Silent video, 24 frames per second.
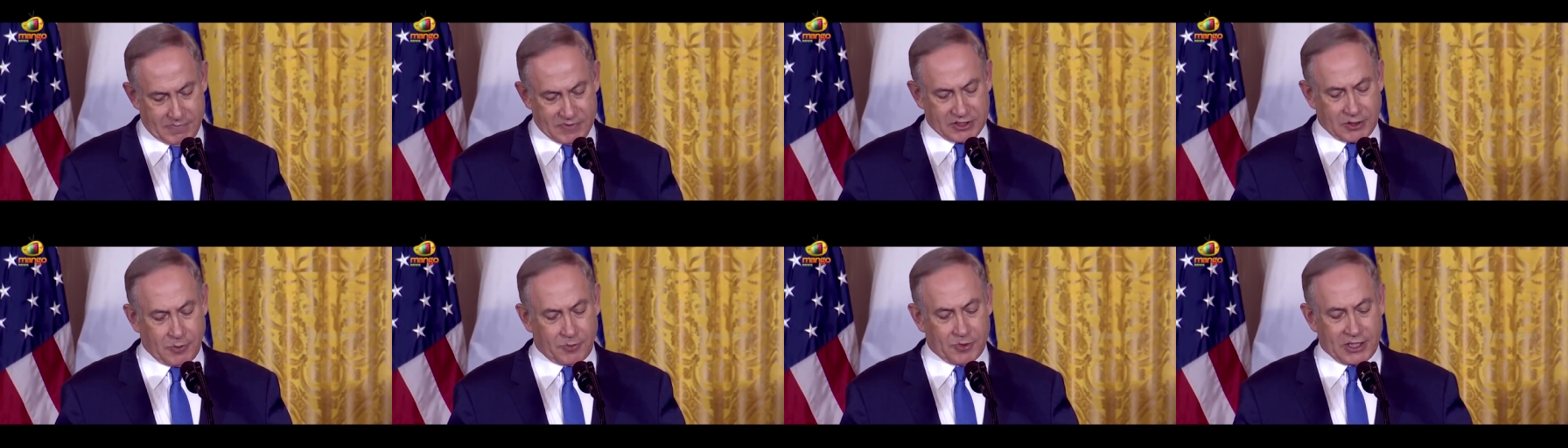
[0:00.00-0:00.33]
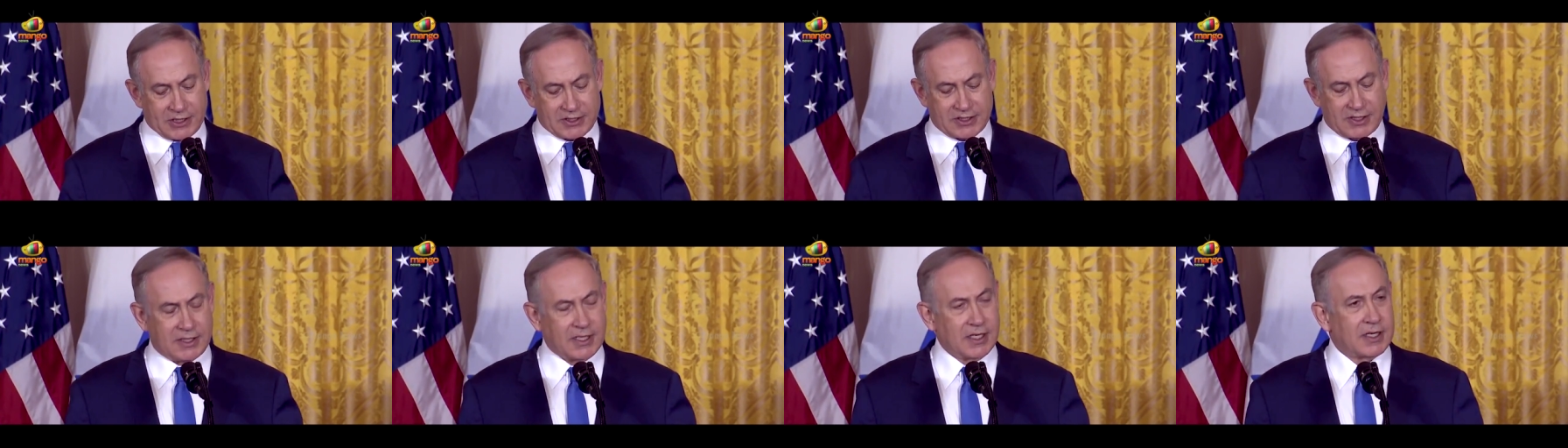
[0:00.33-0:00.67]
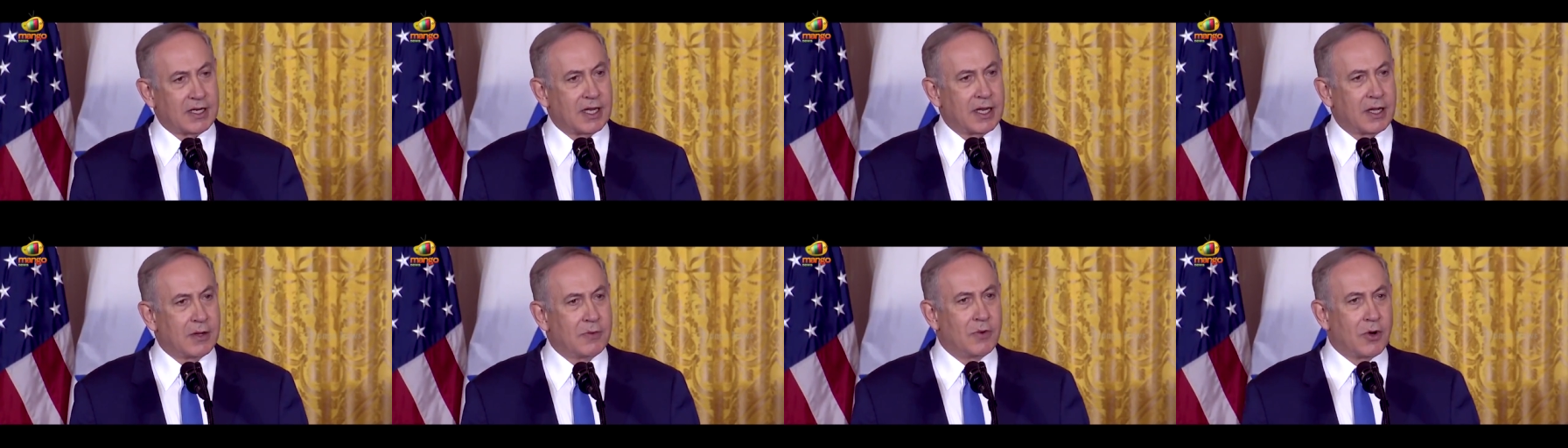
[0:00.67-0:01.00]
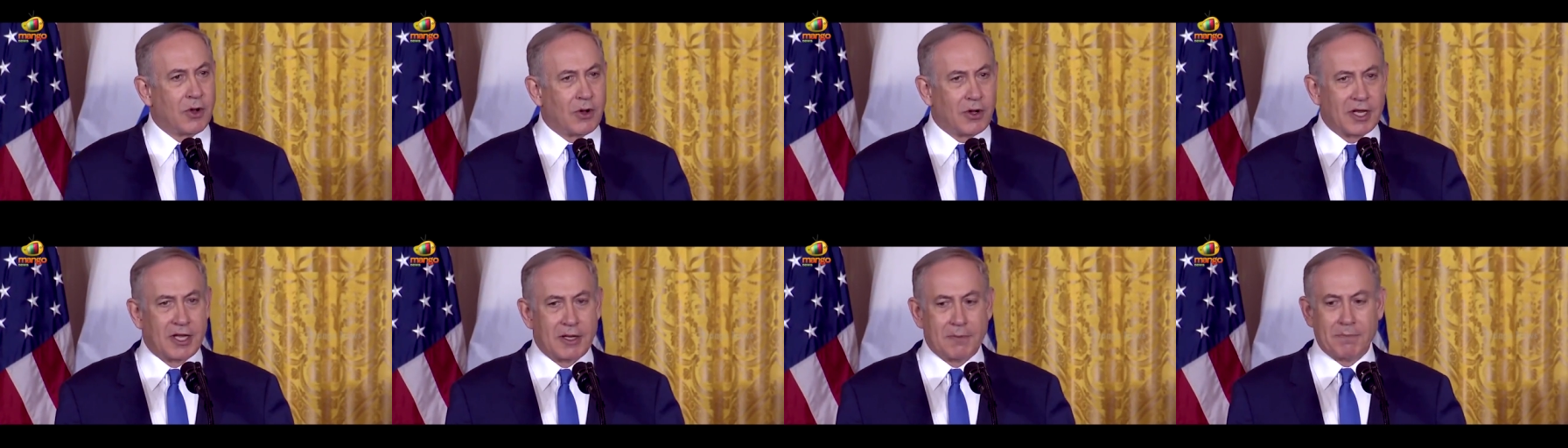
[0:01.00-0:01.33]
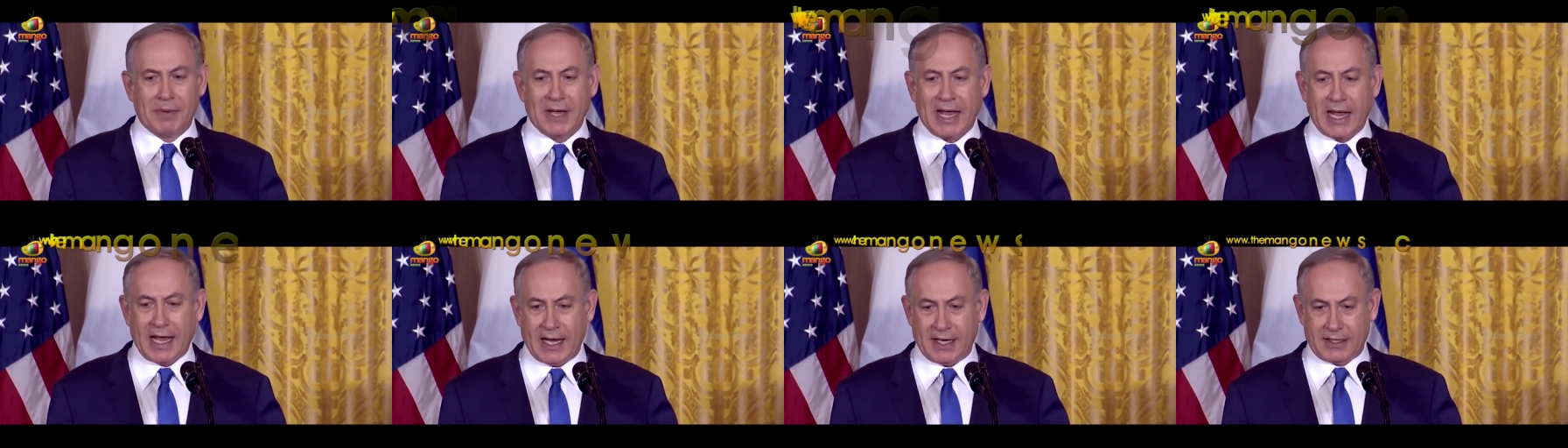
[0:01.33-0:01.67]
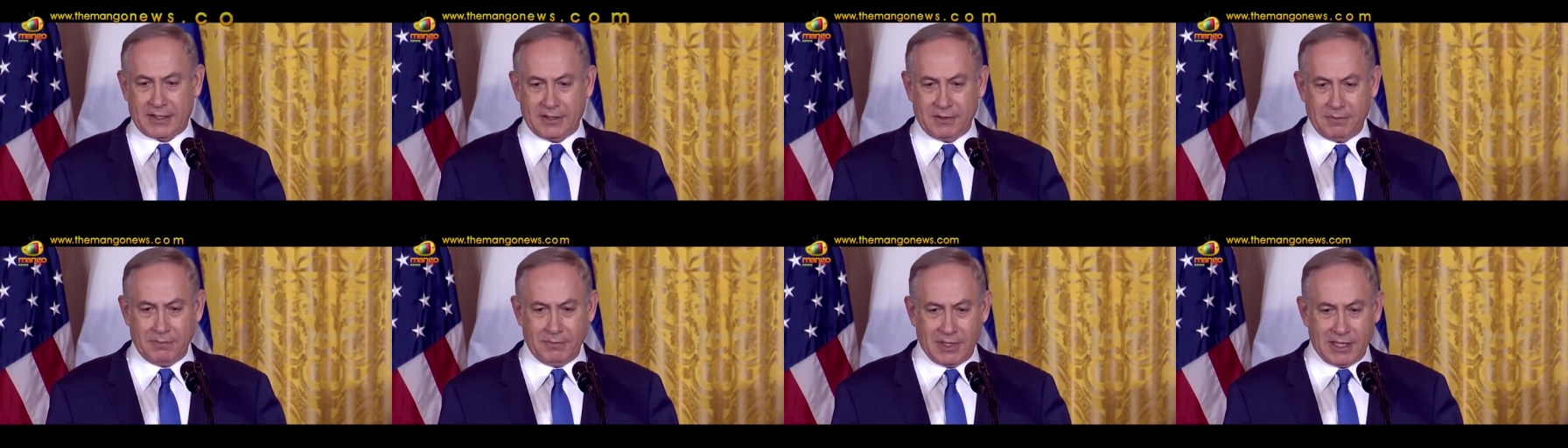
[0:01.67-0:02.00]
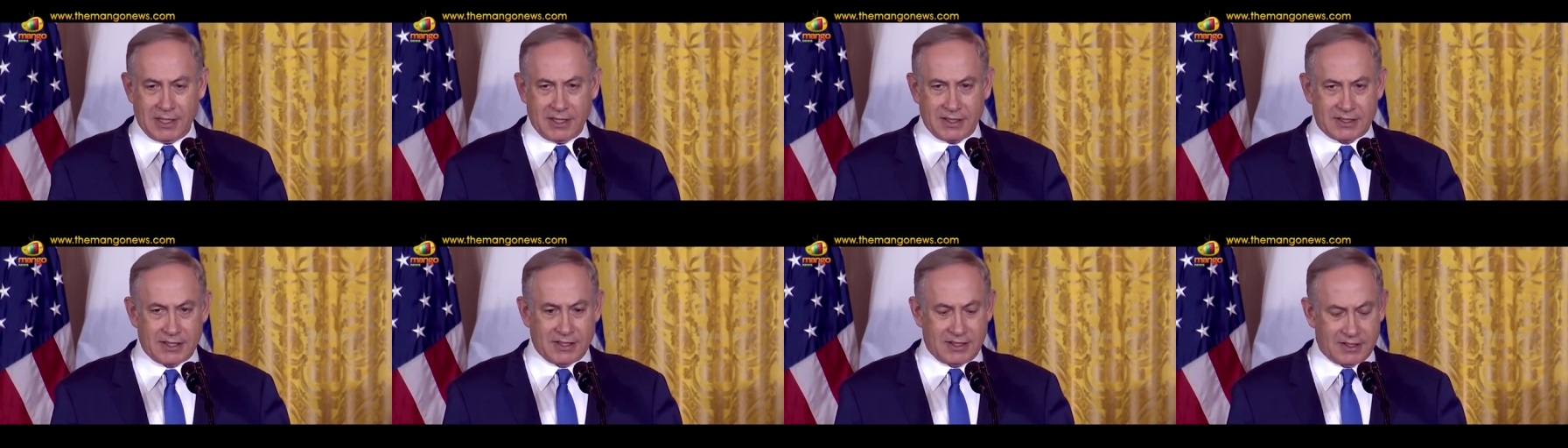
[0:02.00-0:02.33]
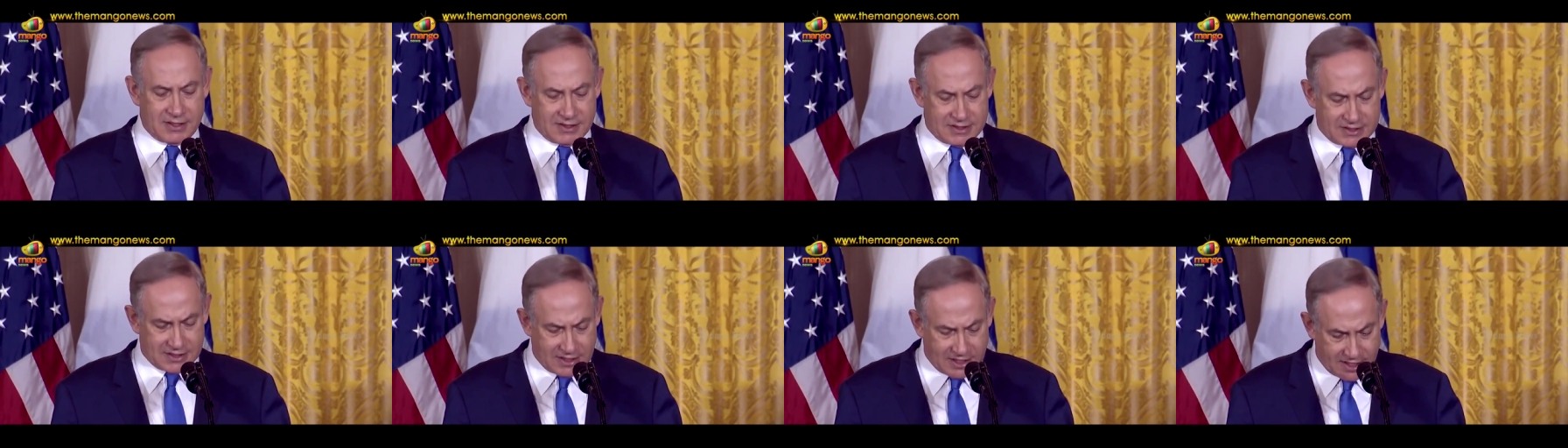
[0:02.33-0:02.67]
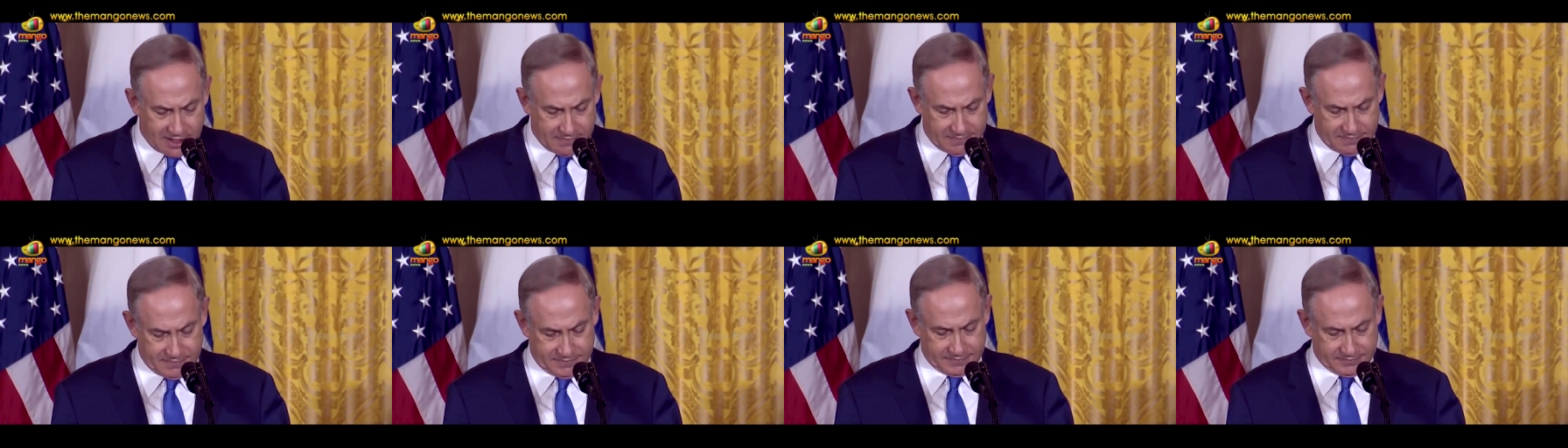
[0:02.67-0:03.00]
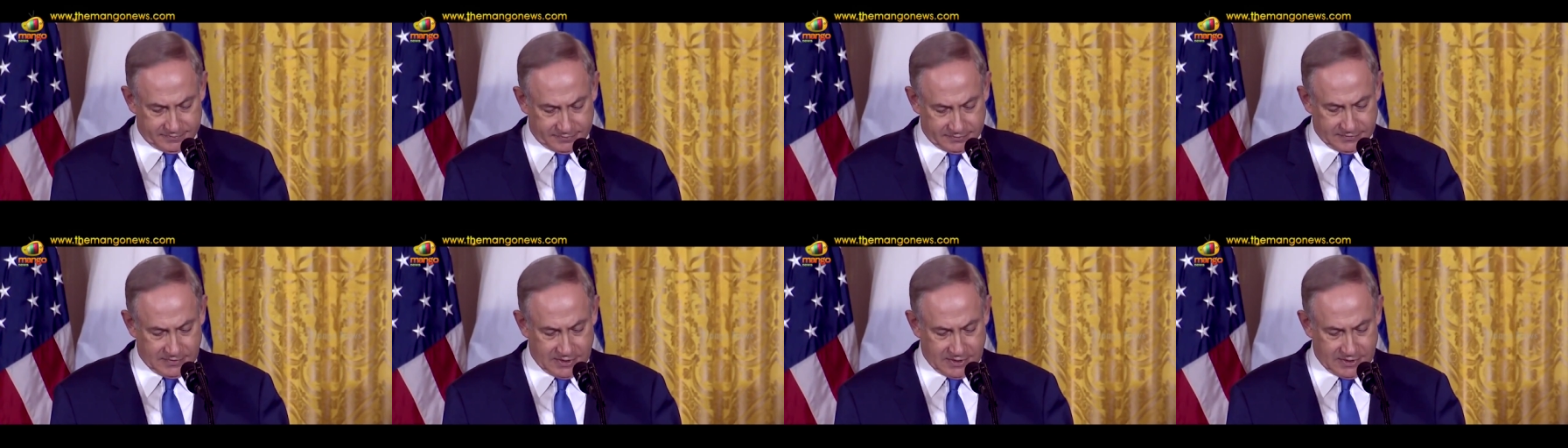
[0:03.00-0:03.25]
Mr. President, in rolling back militant Islam,